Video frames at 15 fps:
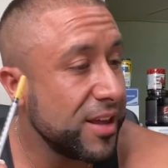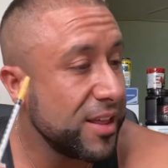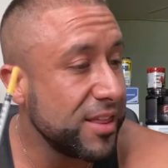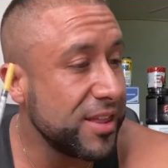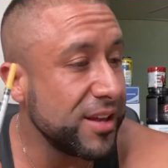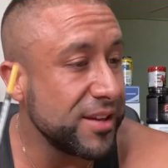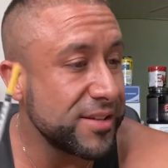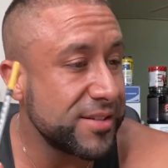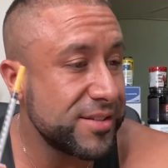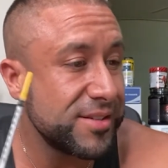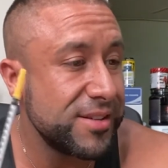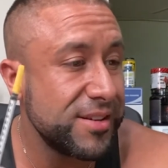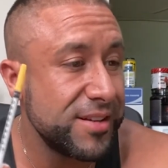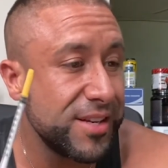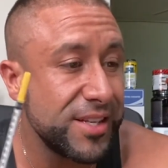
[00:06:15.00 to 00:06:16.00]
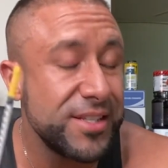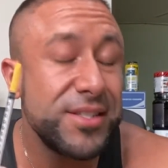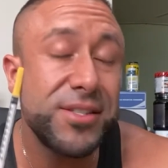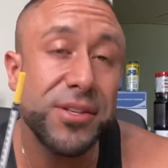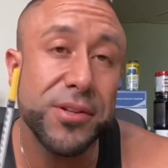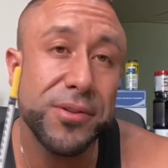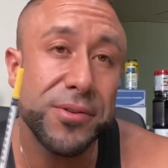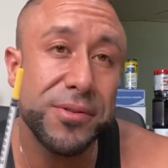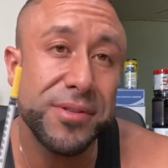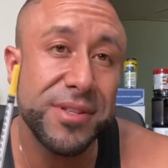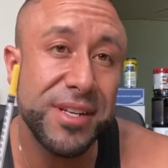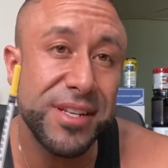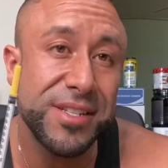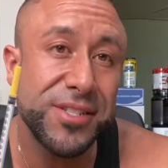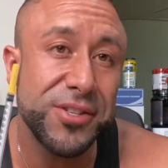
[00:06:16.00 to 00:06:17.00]
this
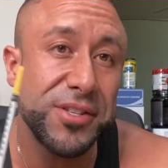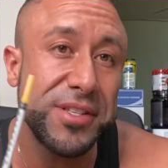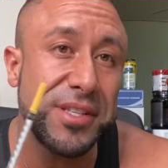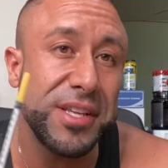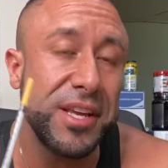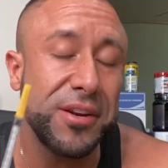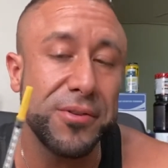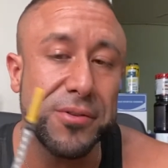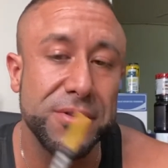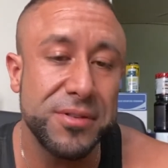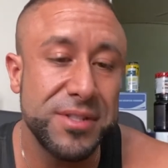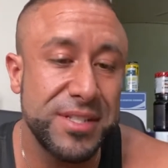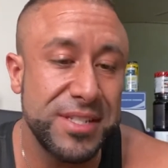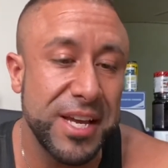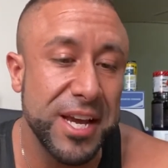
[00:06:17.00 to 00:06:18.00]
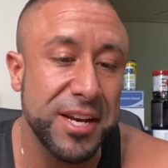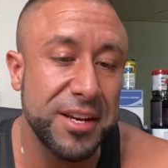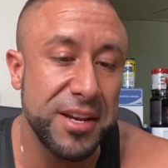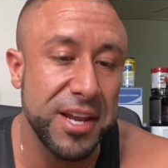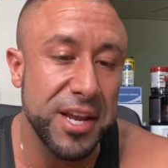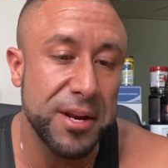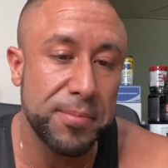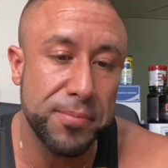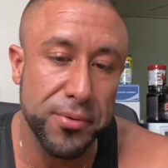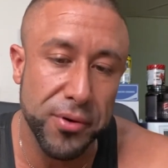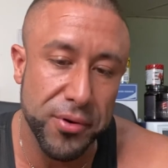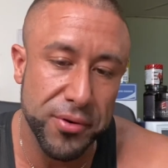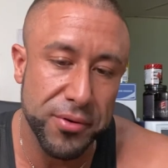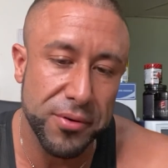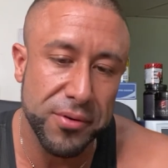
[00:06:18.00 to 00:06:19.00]
insulin needle technique
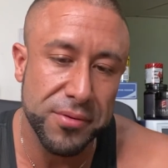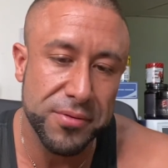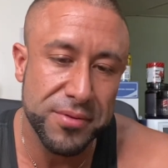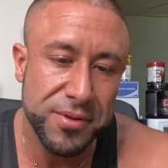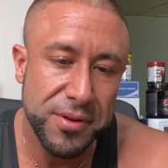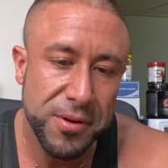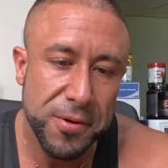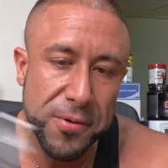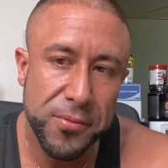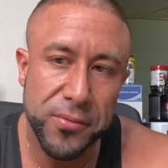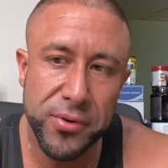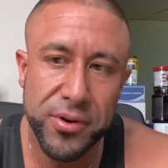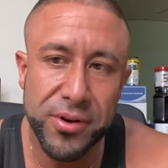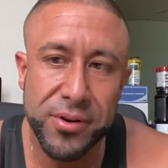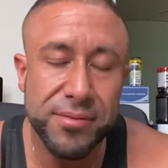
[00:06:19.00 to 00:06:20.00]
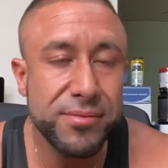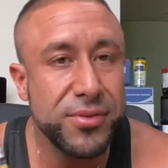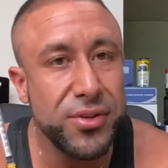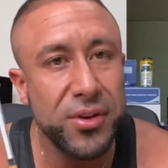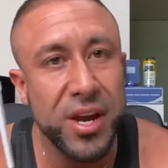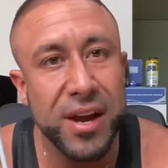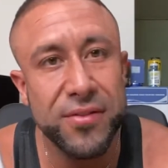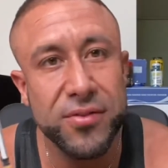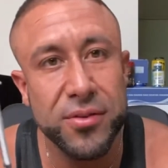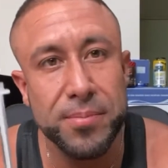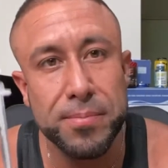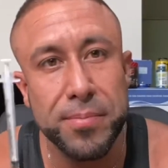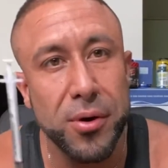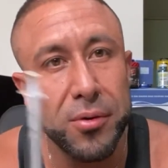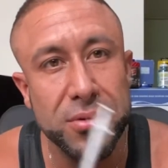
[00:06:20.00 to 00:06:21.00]
protocol, where you have to
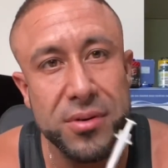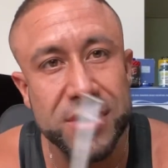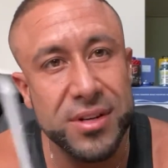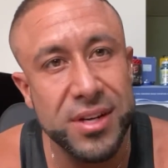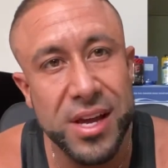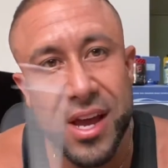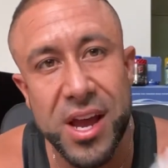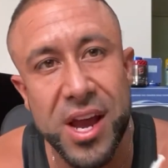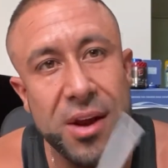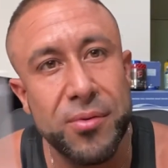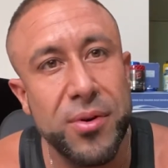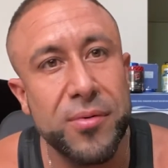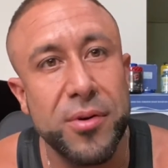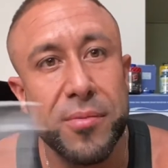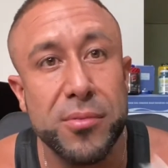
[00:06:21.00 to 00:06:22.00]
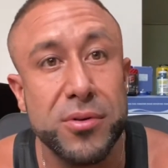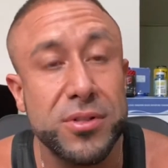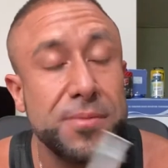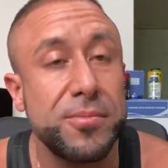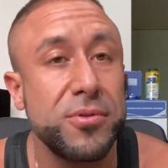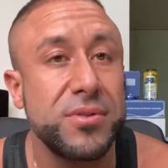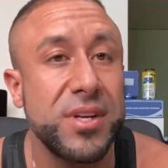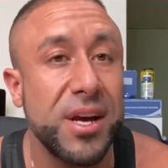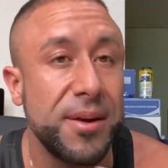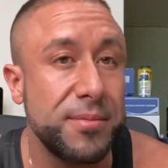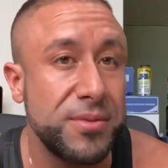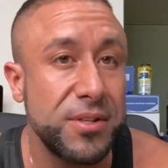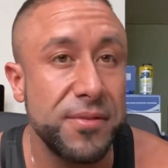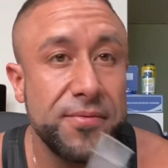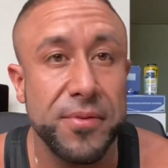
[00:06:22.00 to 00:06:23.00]
poke everywhere multiple times,
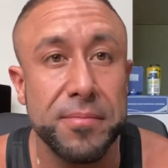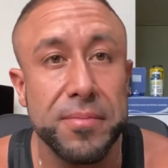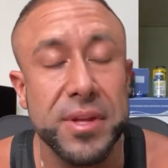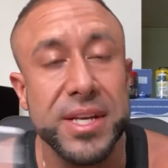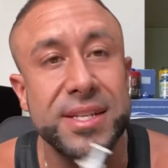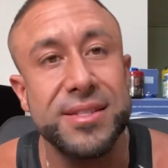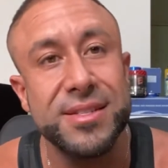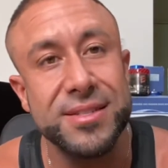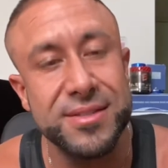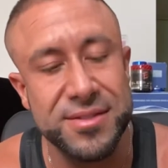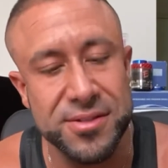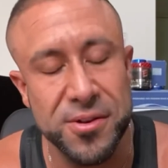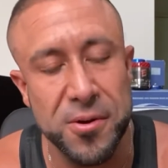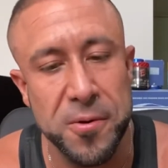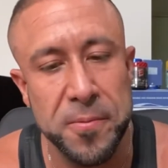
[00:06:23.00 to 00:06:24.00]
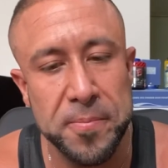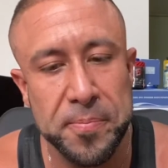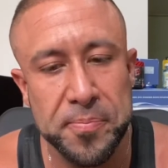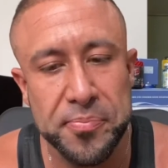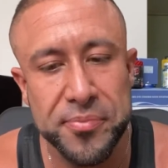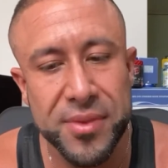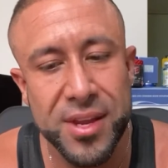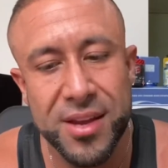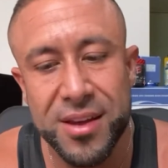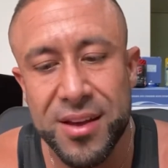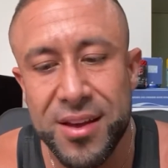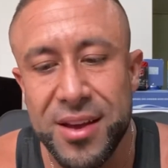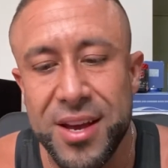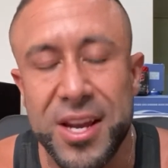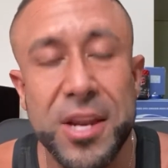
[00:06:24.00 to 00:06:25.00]
different places. So
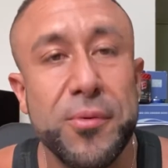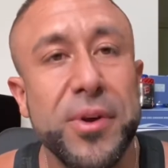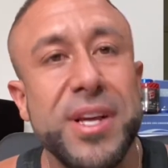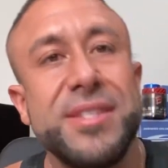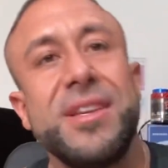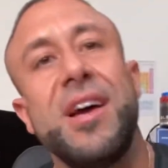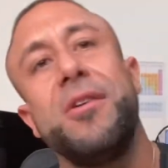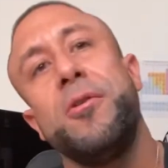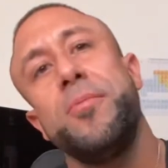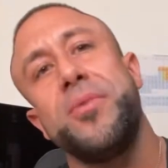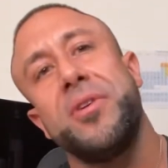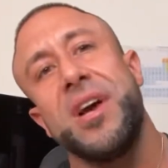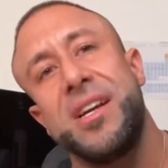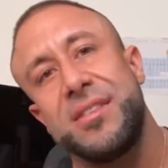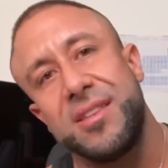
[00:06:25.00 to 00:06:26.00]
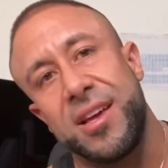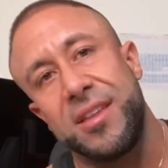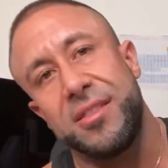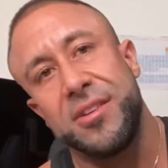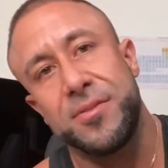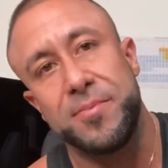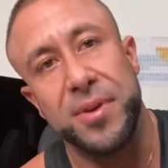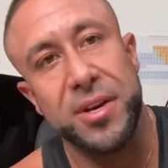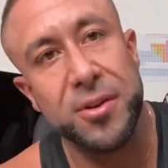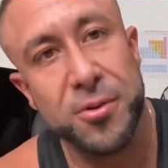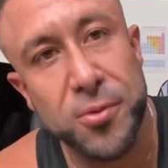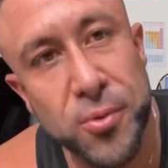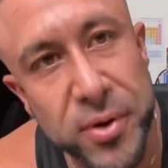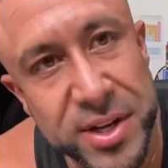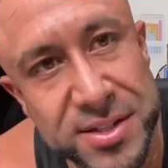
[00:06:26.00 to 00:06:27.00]
anyways, I hope you guys like this video.
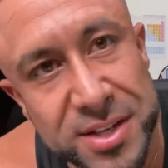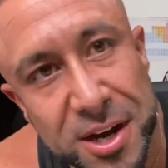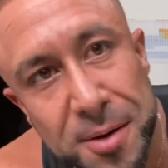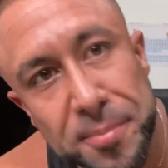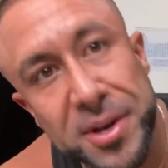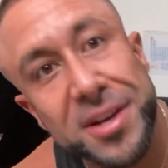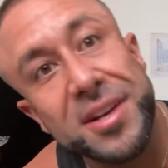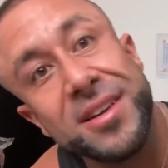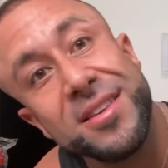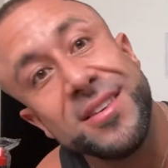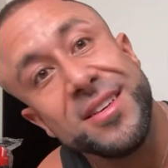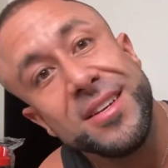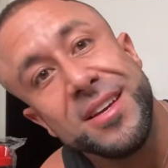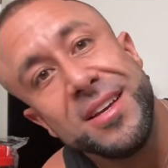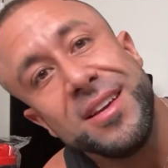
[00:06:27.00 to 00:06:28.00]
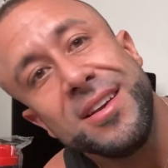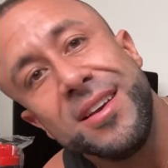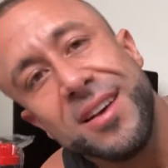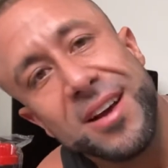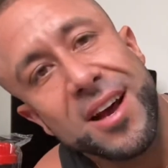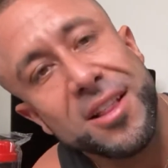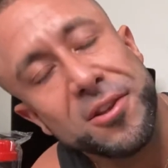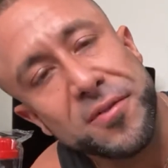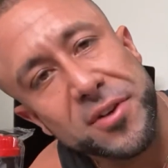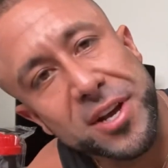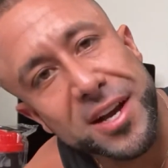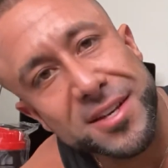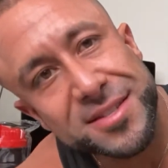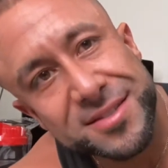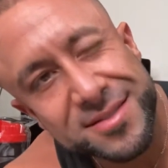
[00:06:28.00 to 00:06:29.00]
Quick topic. I love you
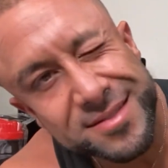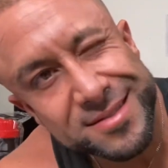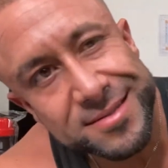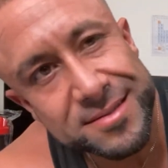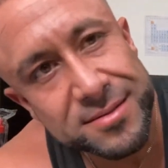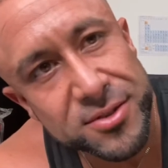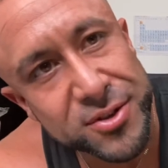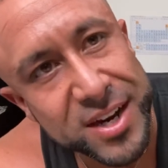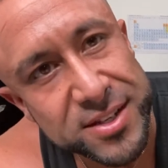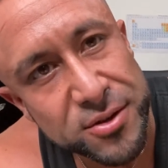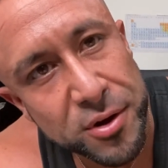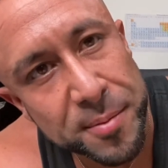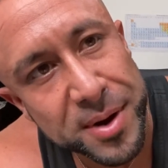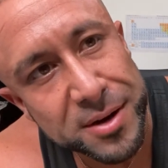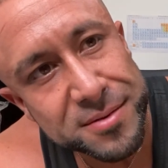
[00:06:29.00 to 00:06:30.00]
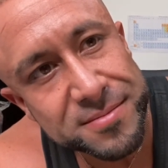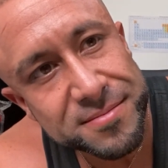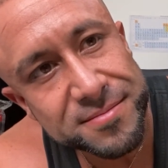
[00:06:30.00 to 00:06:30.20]
guys. You guys know I'm out.